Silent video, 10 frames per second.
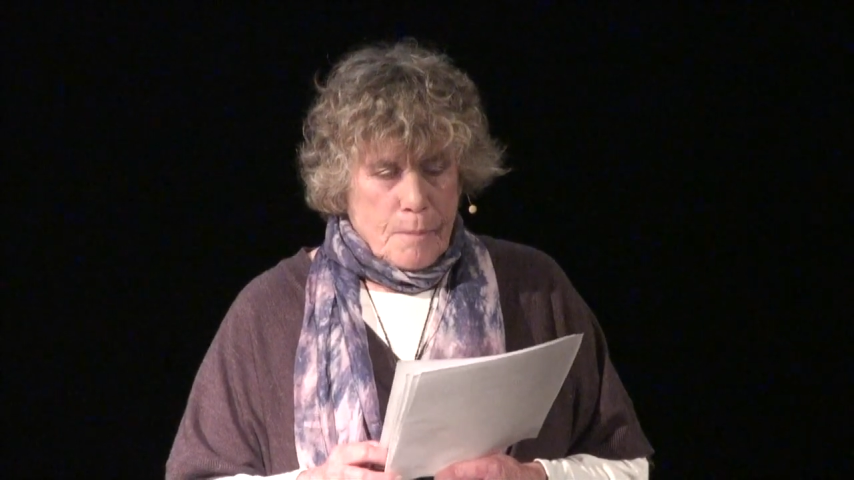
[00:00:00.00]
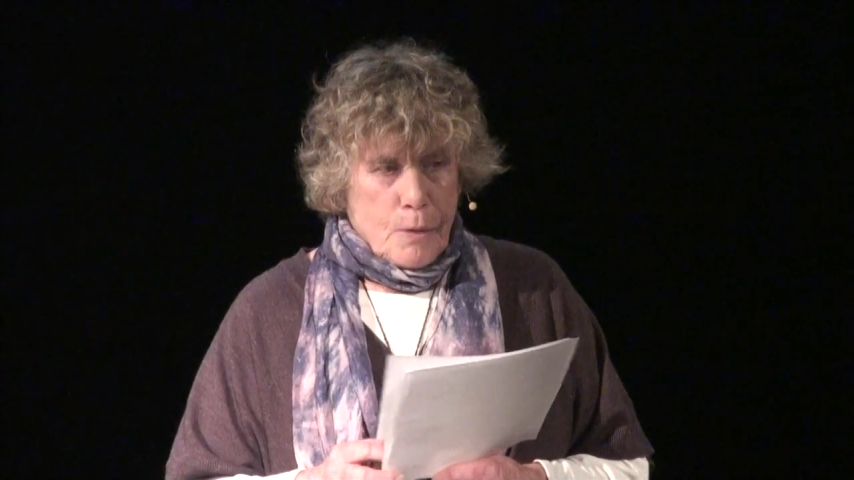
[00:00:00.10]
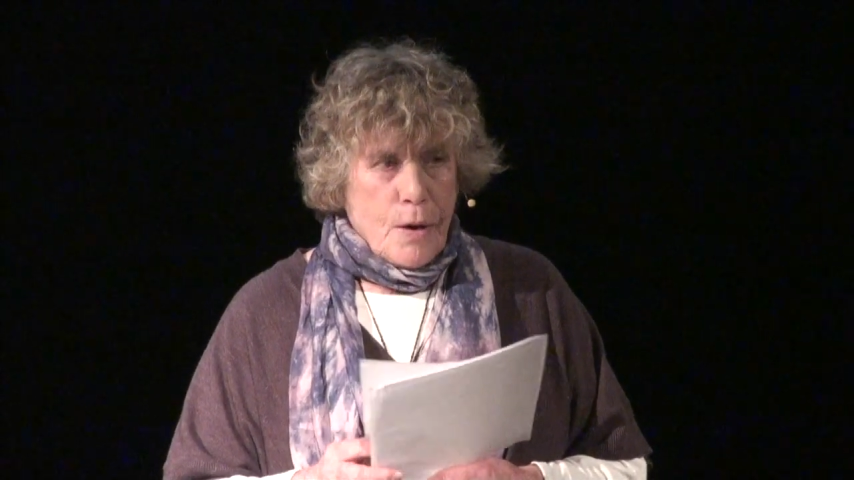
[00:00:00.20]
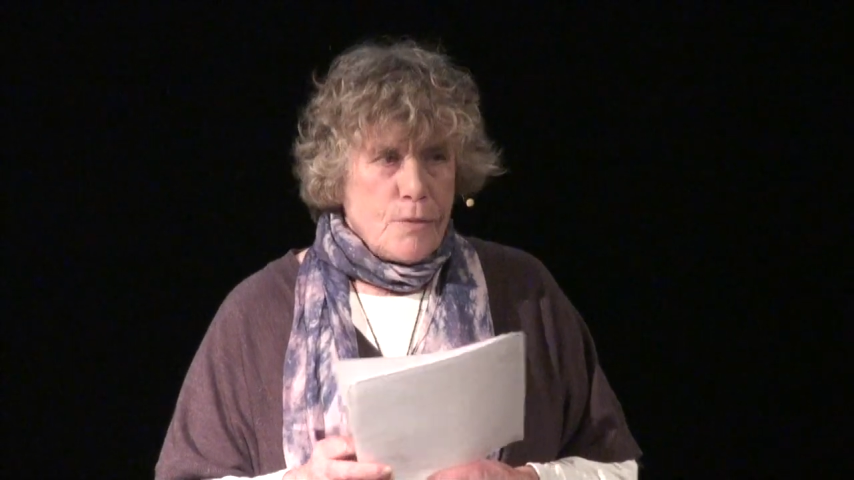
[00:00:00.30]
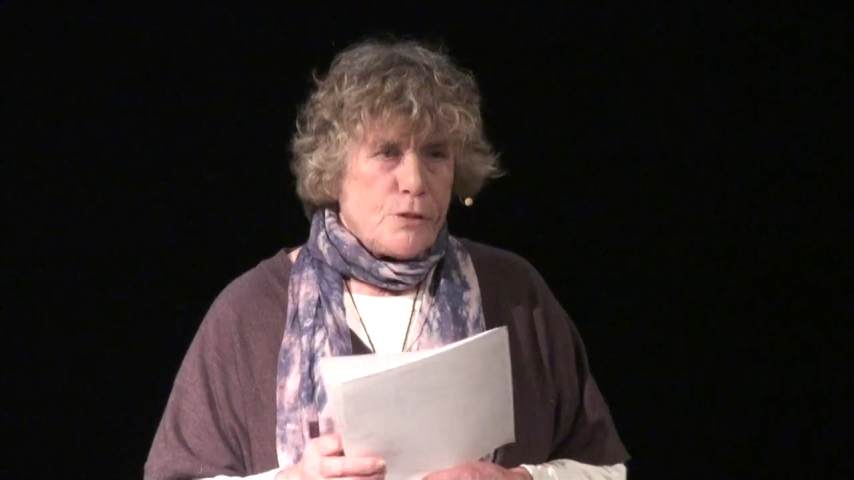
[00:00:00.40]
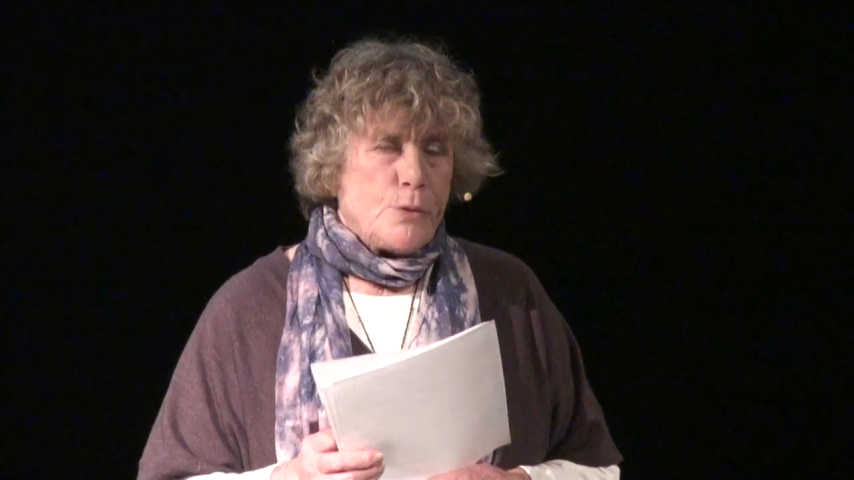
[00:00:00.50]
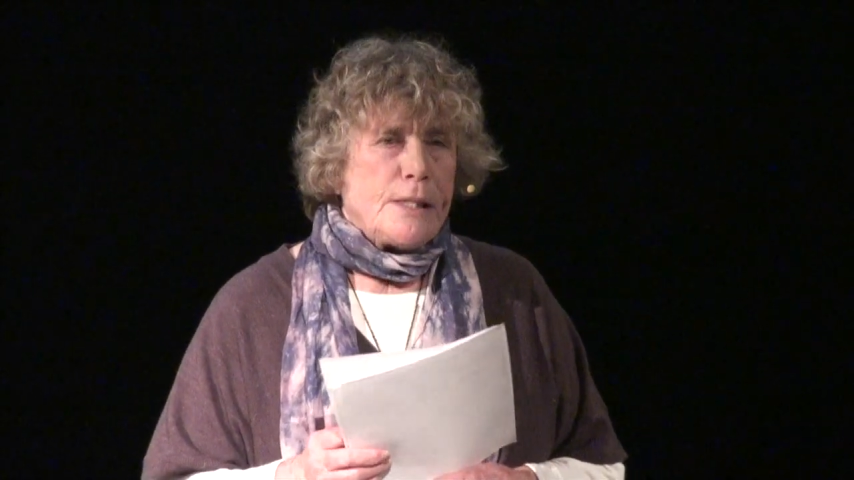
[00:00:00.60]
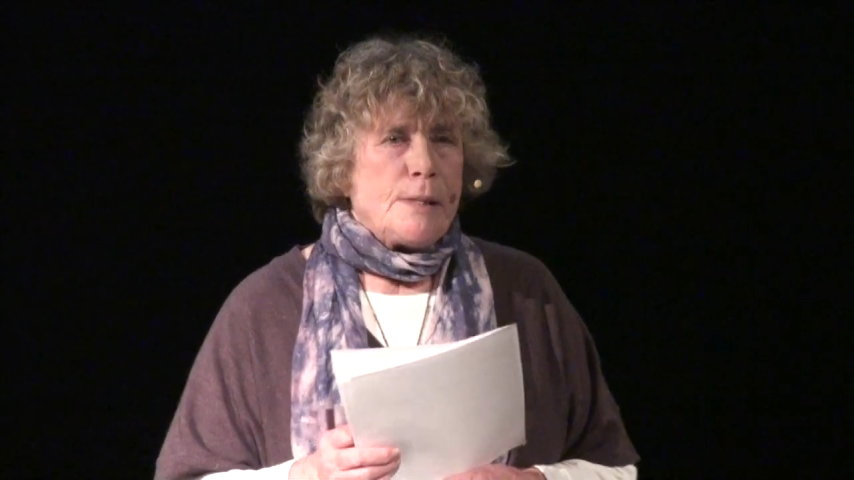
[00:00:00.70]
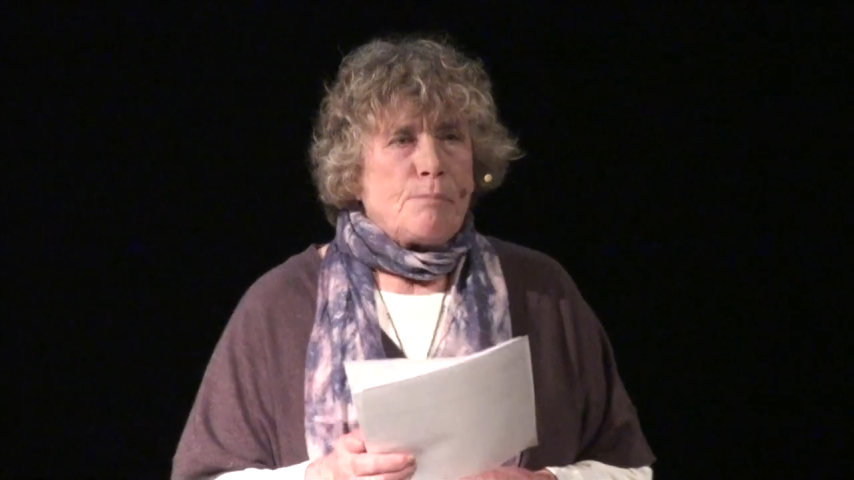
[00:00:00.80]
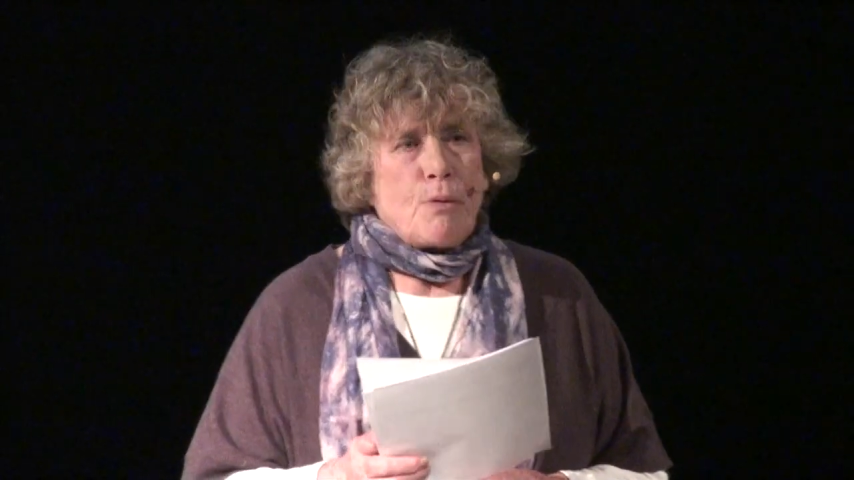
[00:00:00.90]
But what was
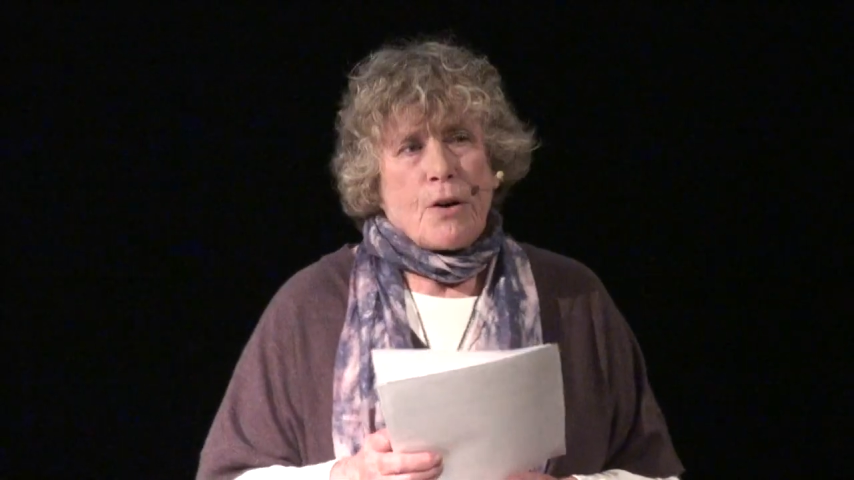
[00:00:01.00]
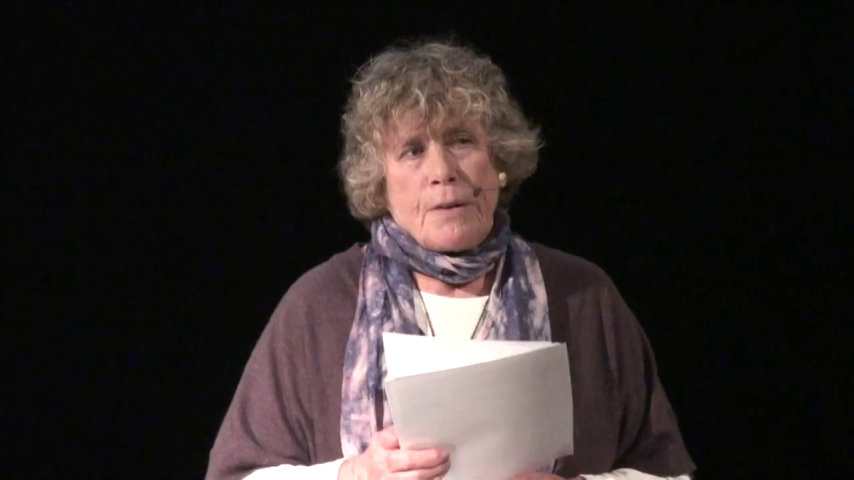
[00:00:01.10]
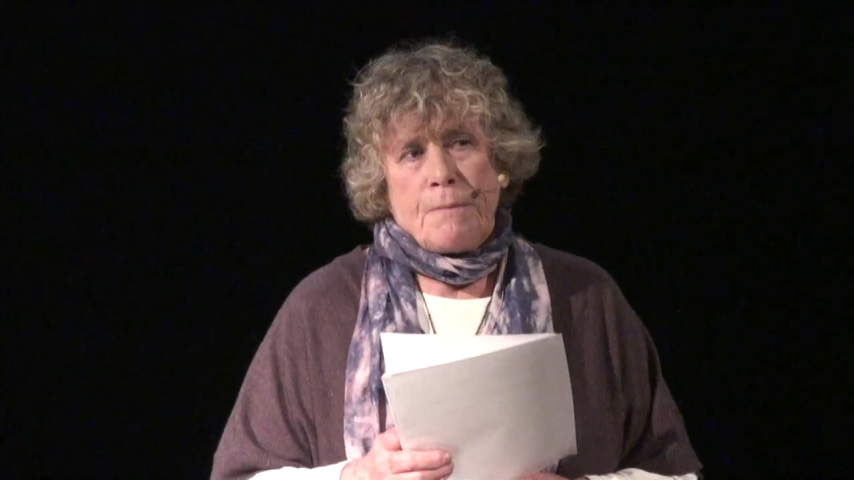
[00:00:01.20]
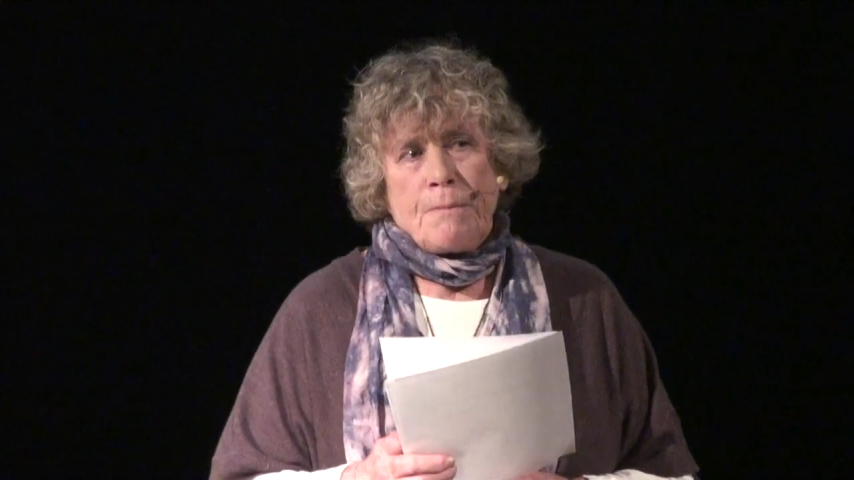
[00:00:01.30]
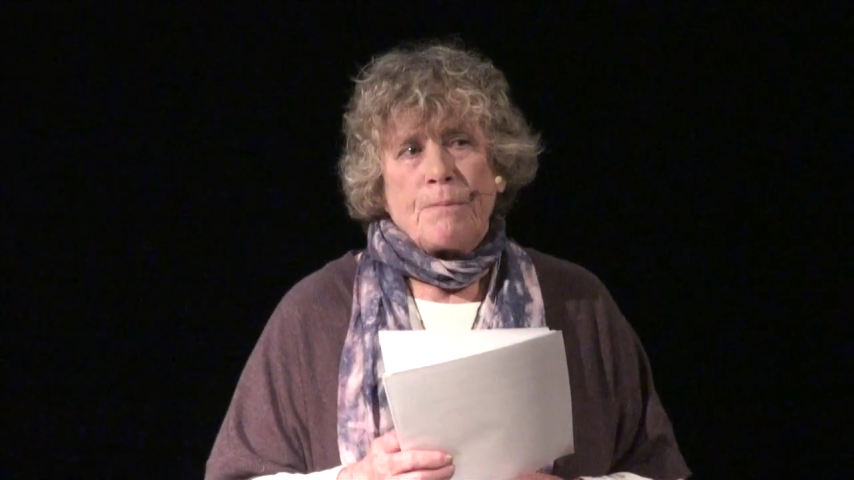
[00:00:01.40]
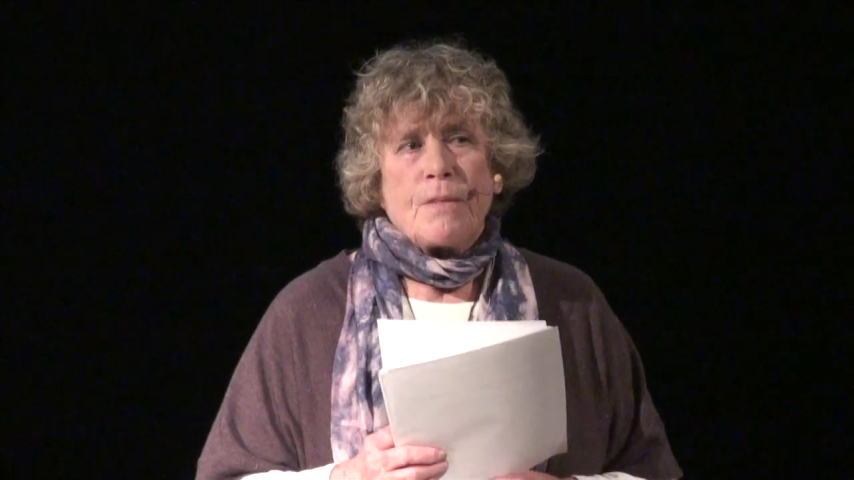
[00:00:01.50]
really important